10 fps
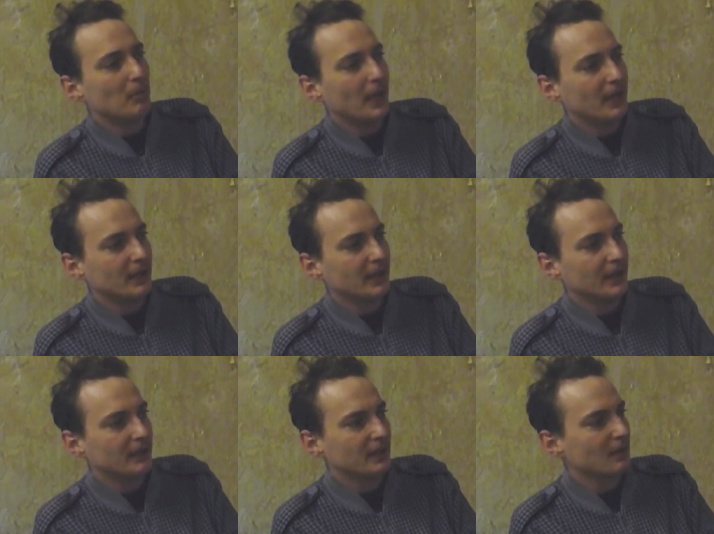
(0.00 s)

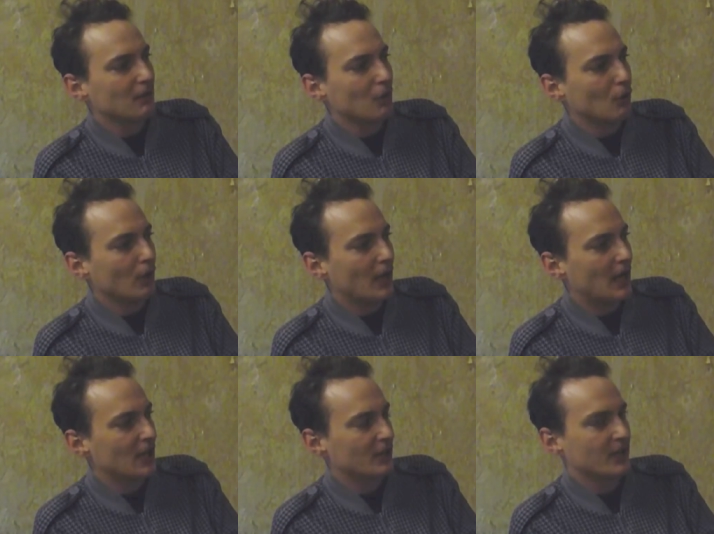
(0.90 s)
painting and
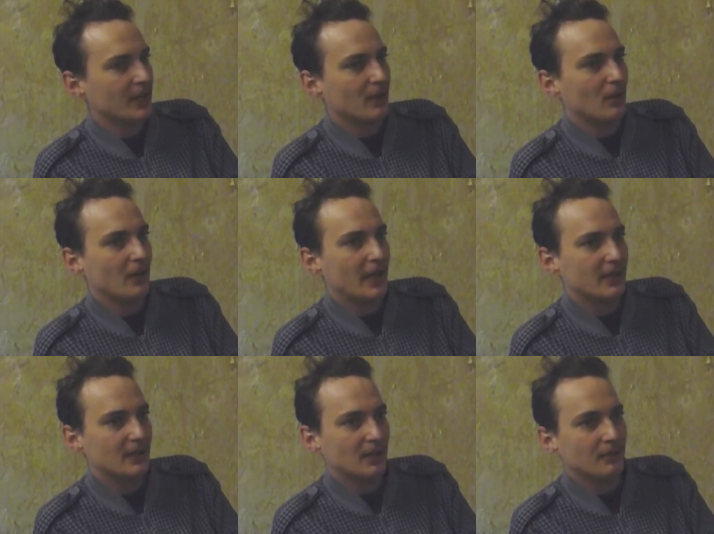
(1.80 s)
collage and all
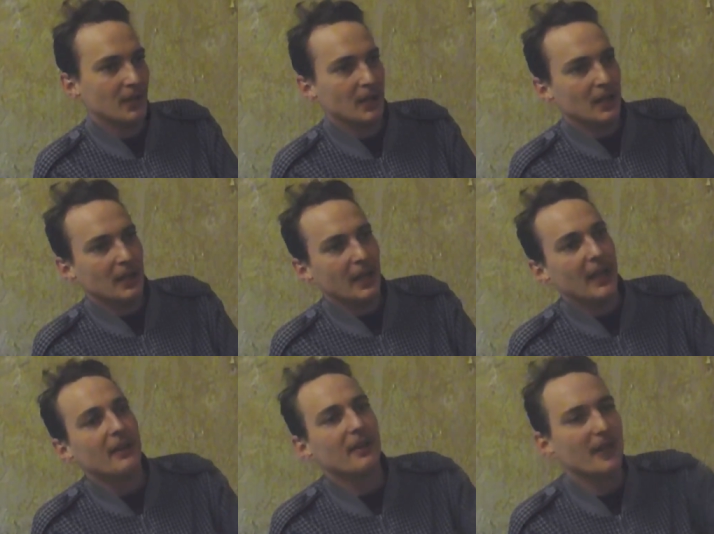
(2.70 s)
that stuff.
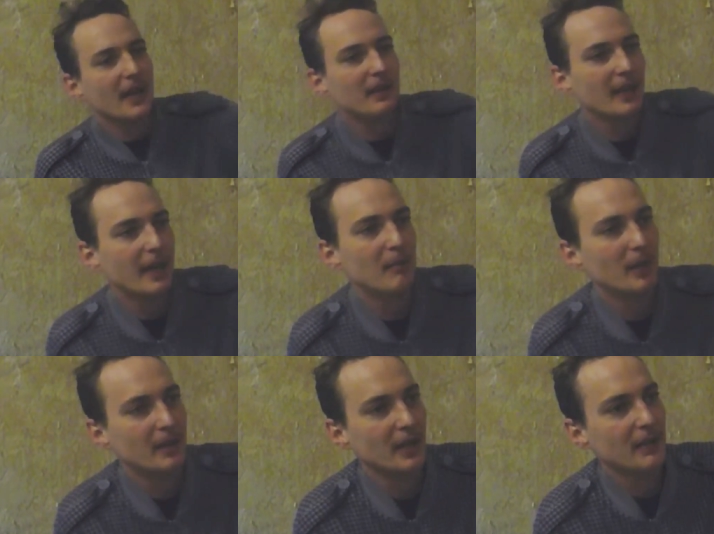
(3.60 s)
And then came
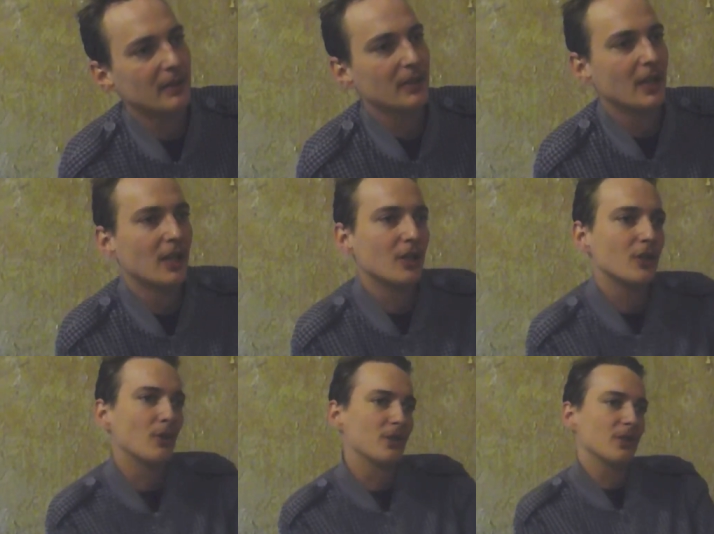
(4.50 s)
and
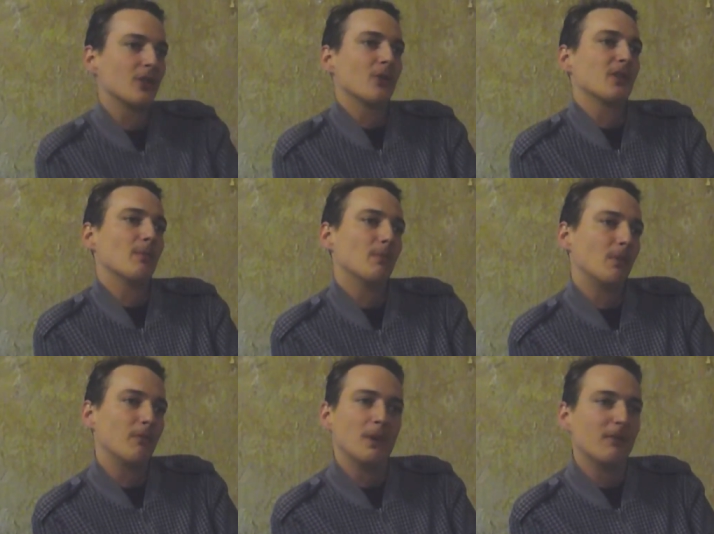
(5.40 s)
showed
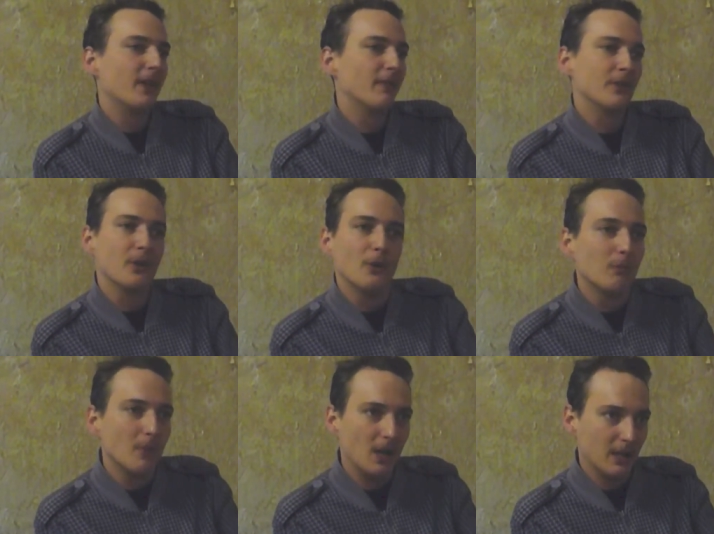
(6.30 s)
some of my favorite
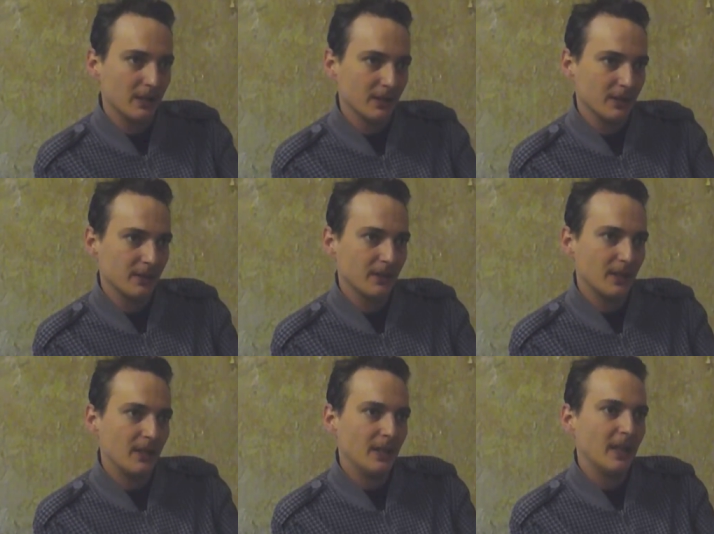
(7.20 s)
urban artists.
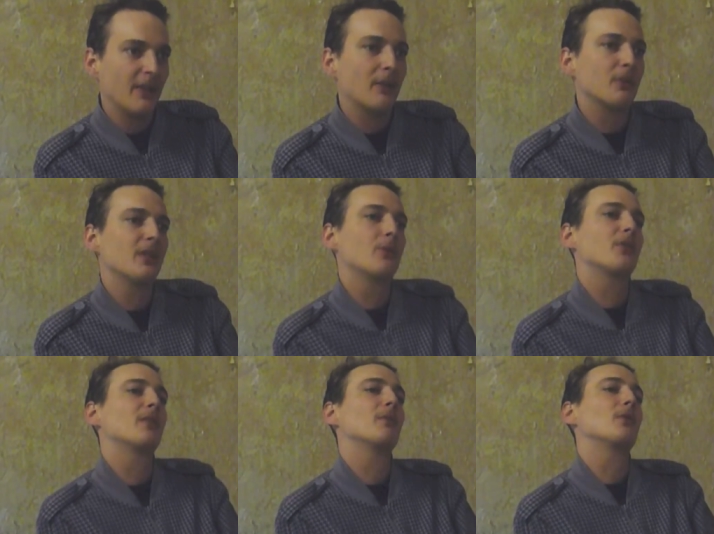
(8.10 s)
And that was
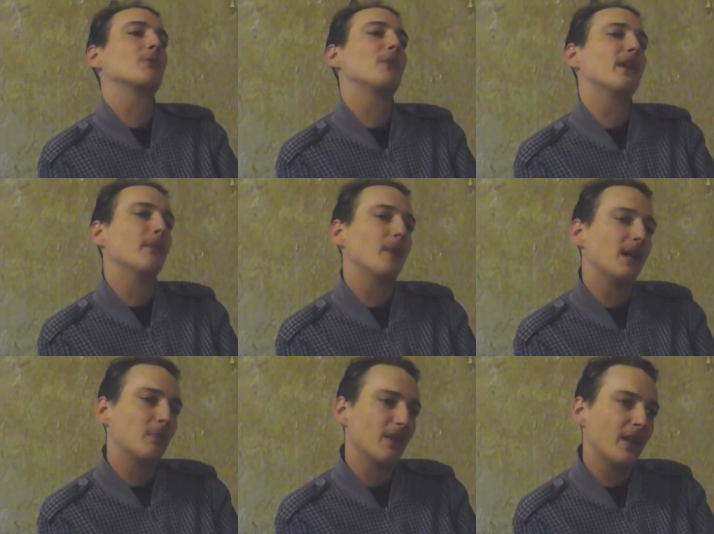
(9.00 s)
interesting because by
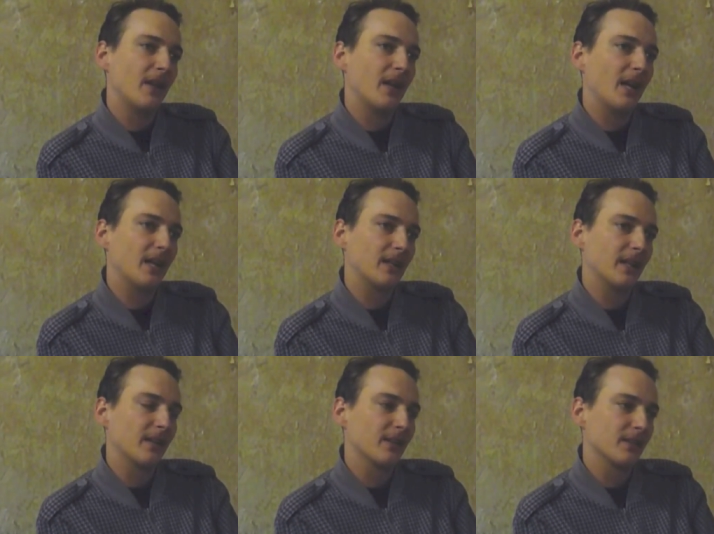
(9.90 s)
then I had
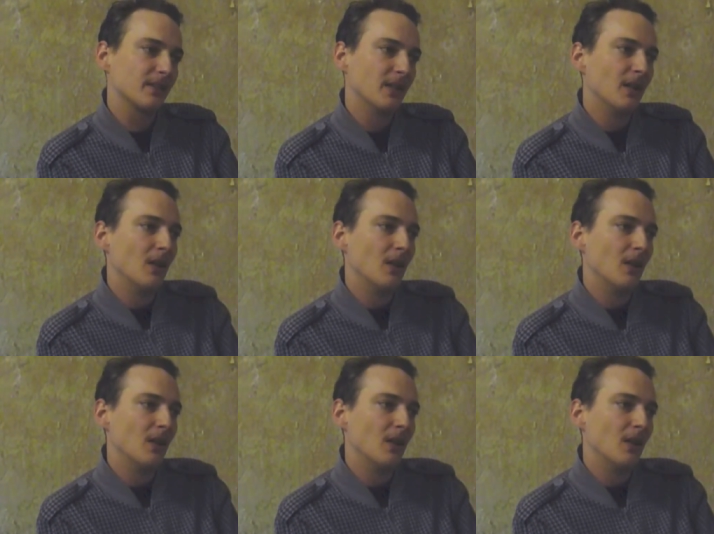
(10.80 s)
like this